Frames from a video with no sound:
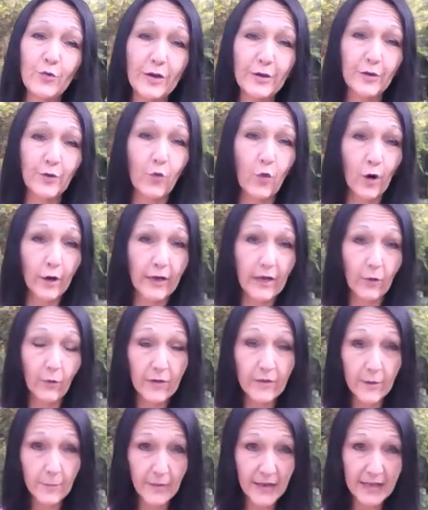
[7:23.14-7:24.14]
when you're working
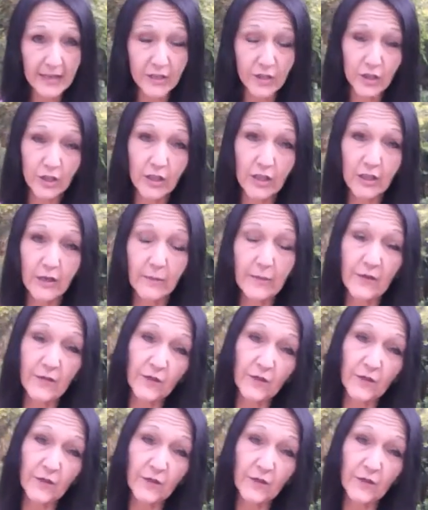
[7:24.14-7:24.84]
with a pendulum.